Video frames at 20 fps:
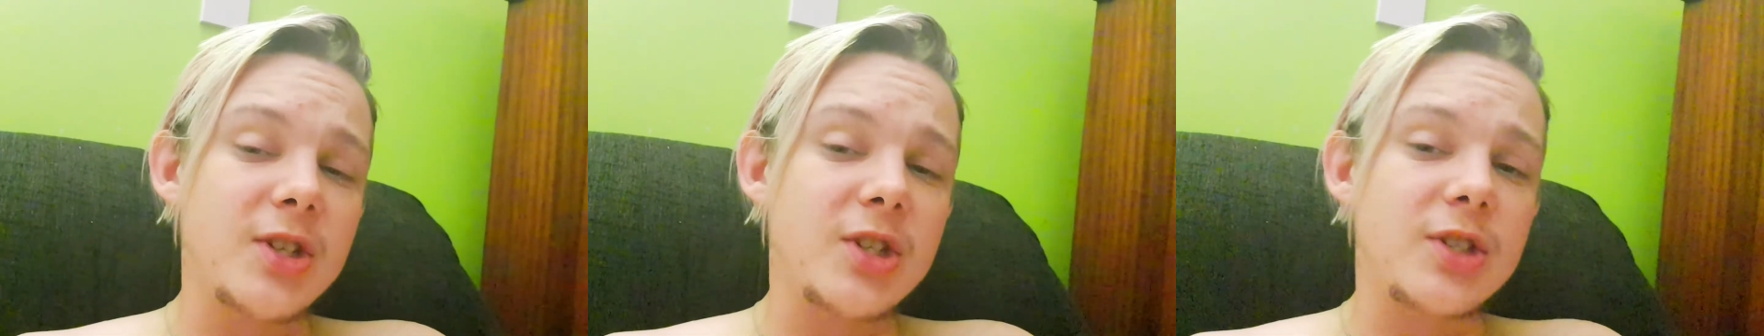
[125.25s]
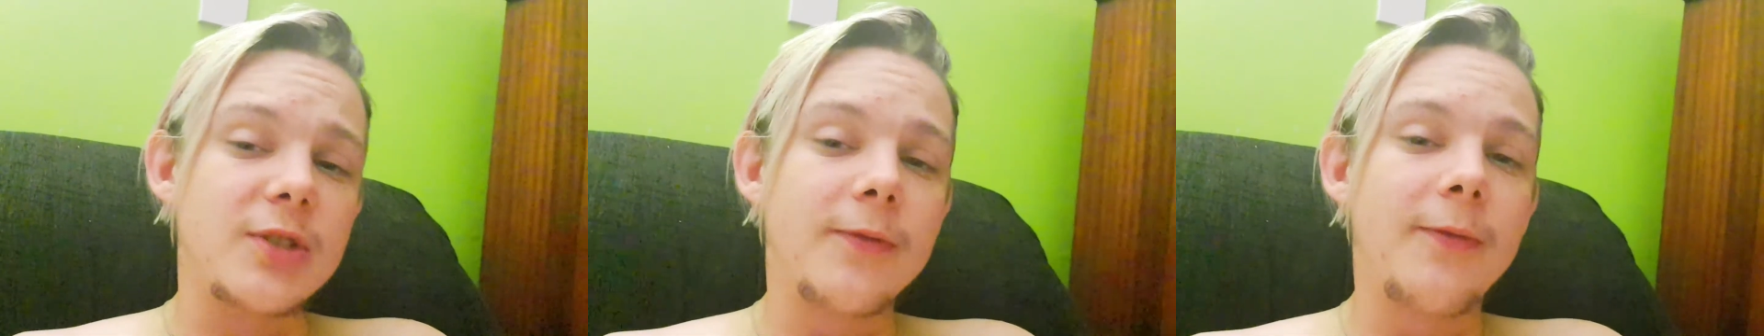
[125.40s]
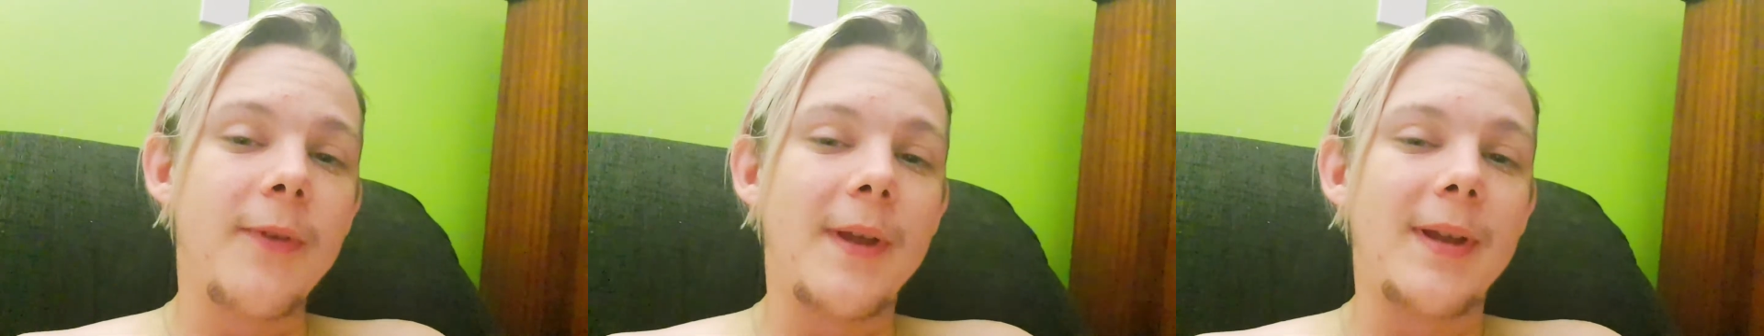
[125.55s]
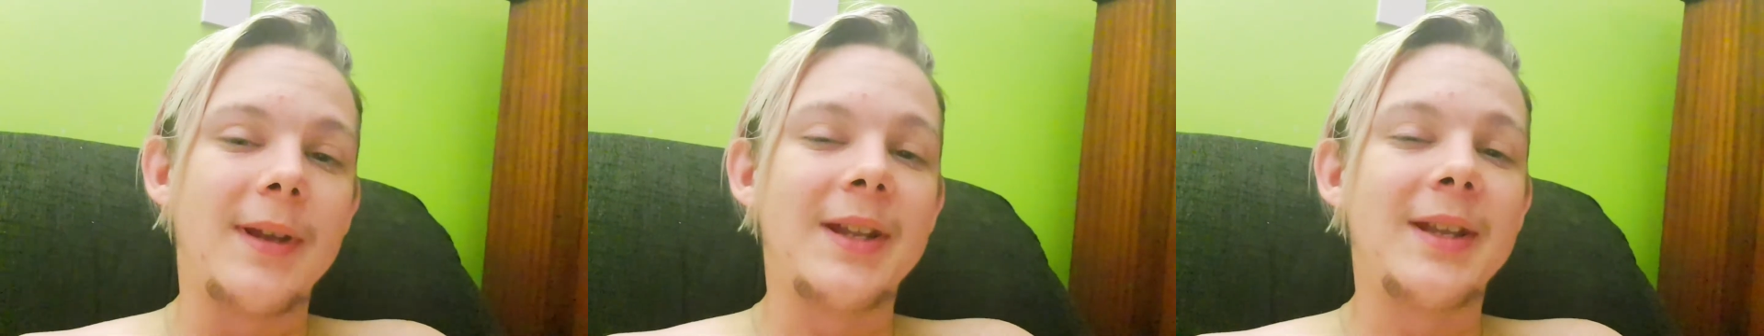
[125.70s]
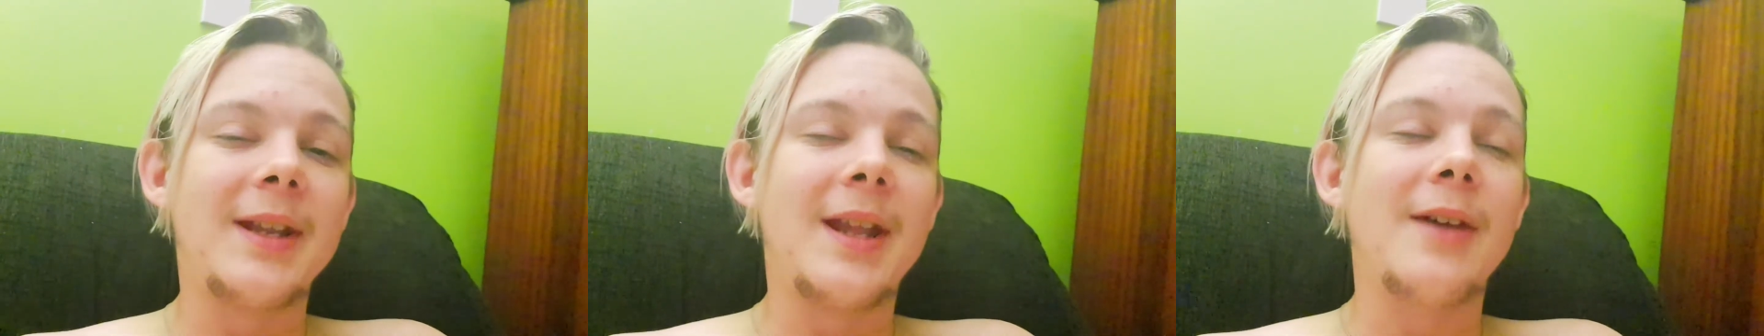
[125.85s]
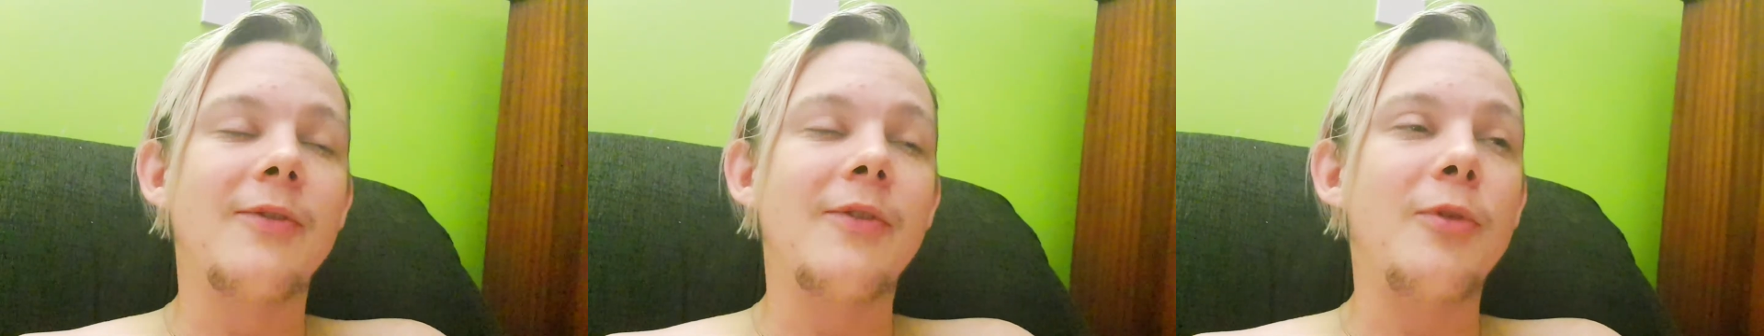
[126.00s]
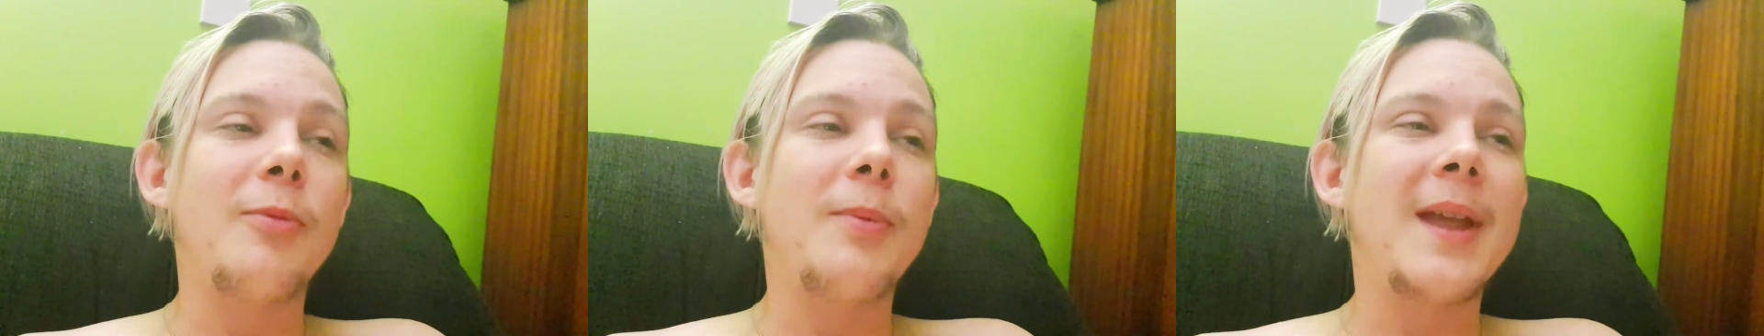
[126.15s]
just fell in
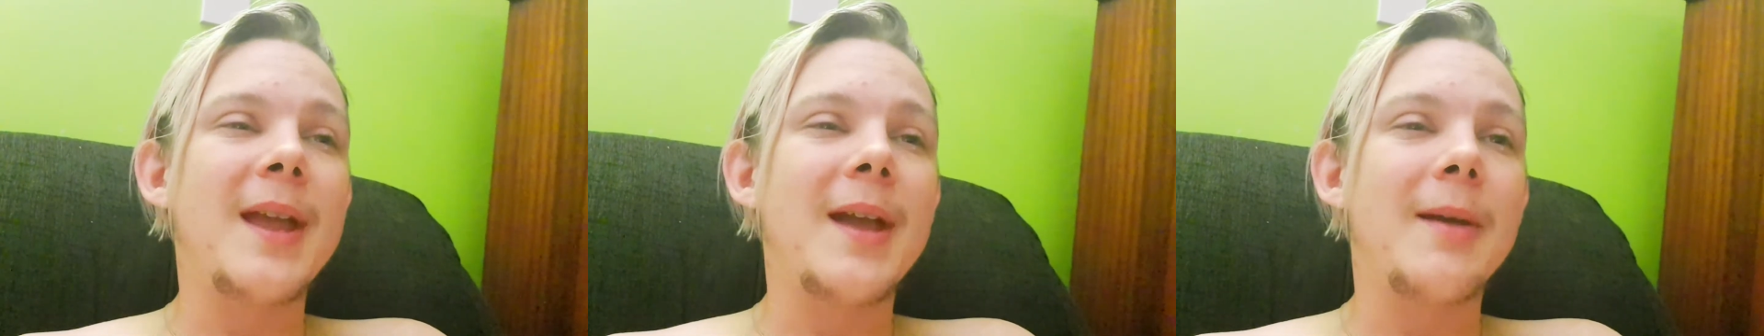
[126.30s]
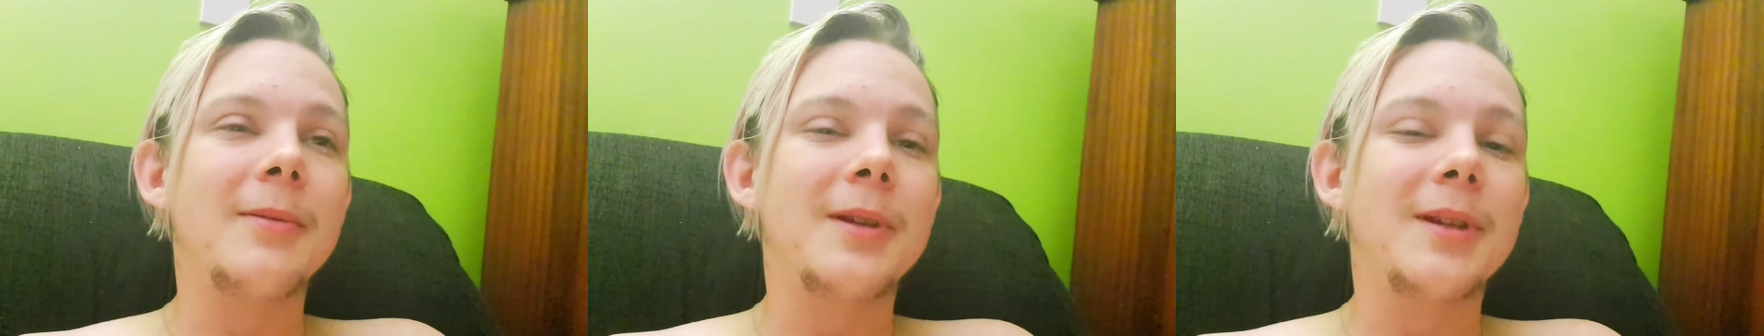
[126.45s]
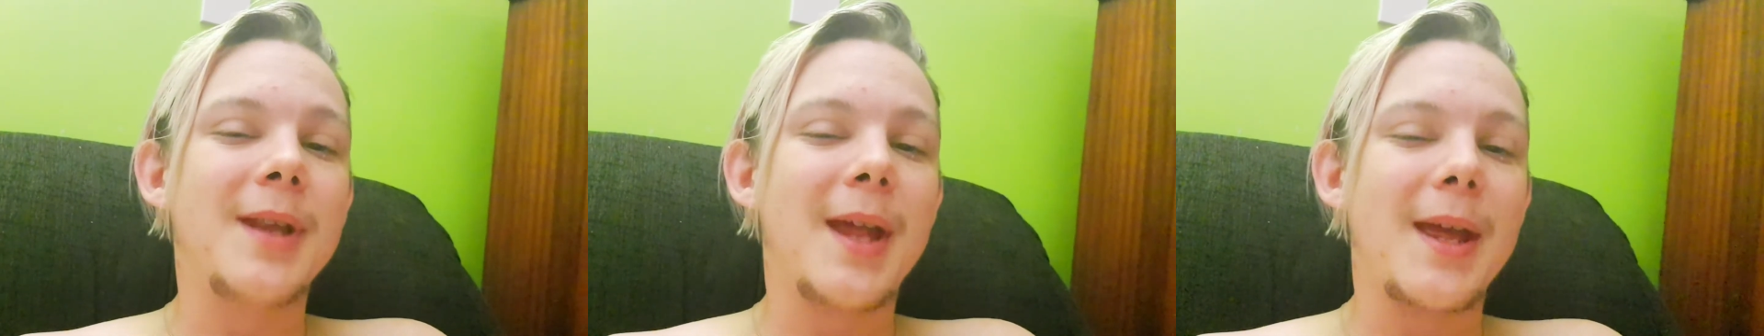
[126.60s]
love with being able to